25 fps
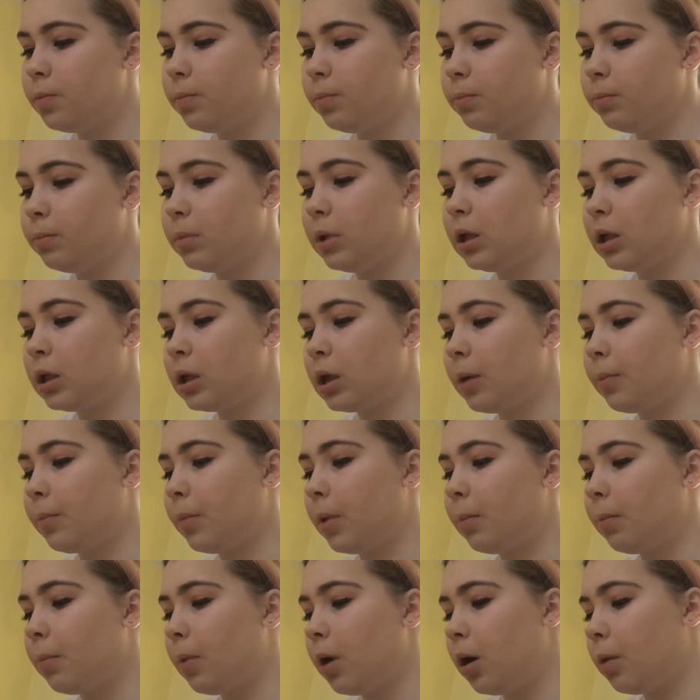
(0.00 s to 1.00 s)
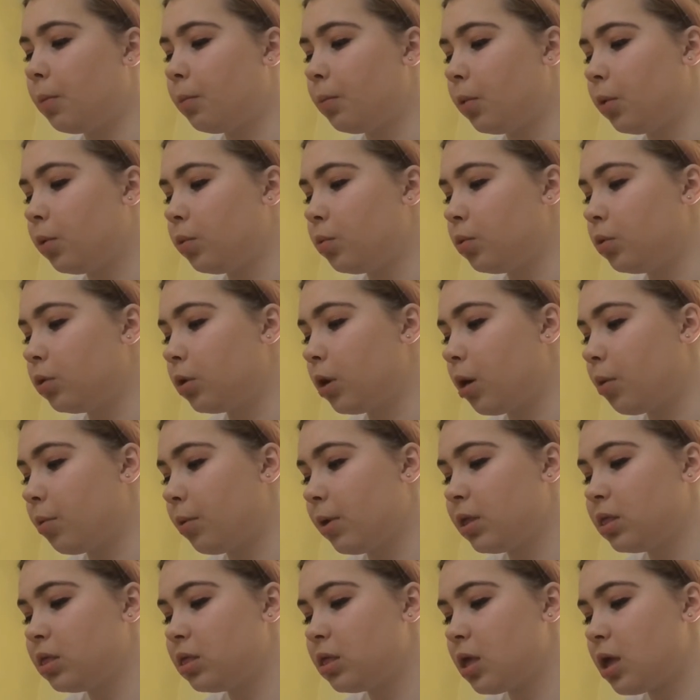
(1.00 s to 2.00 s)
me and my mum will go
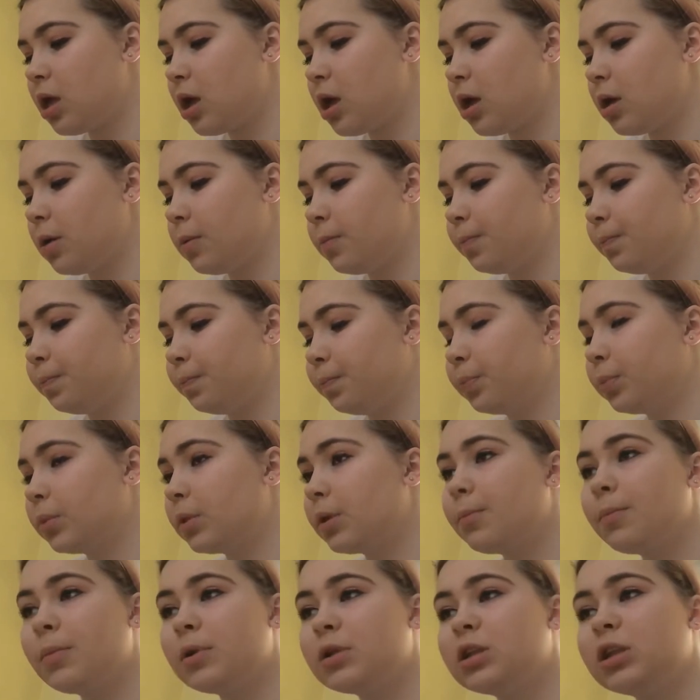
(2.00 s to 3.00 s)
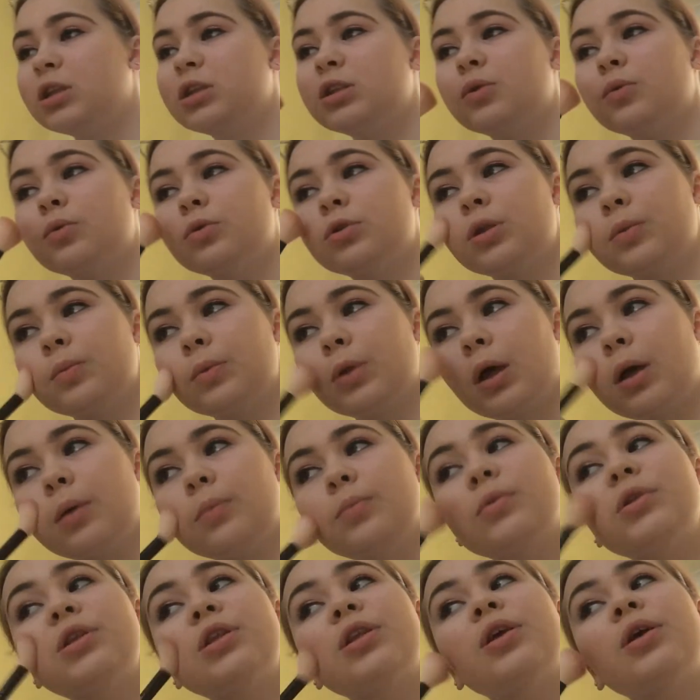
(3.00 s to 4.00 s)
in there. My sister will
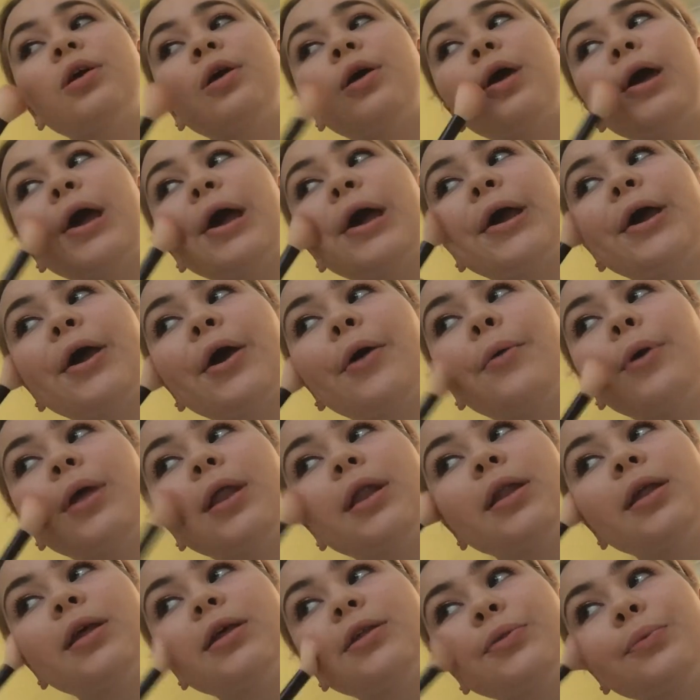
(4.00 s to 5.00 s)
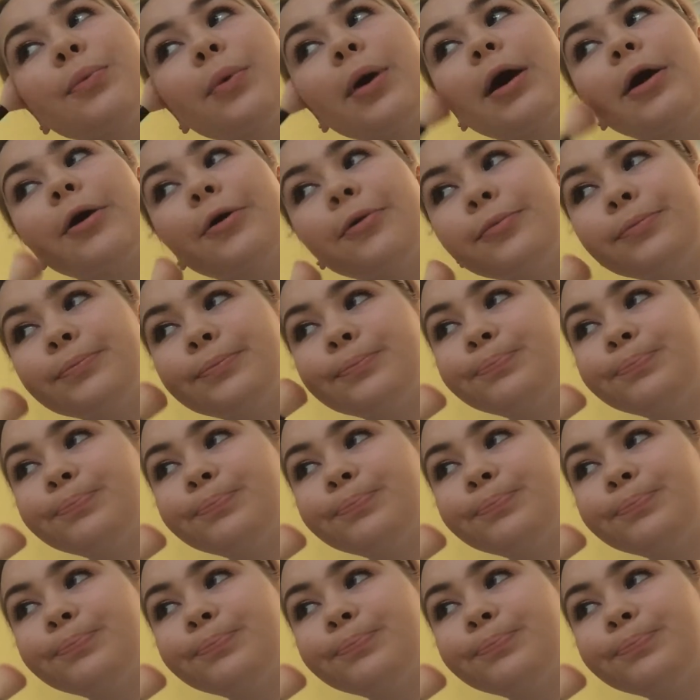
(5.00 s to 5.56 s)
sometimes go in as well,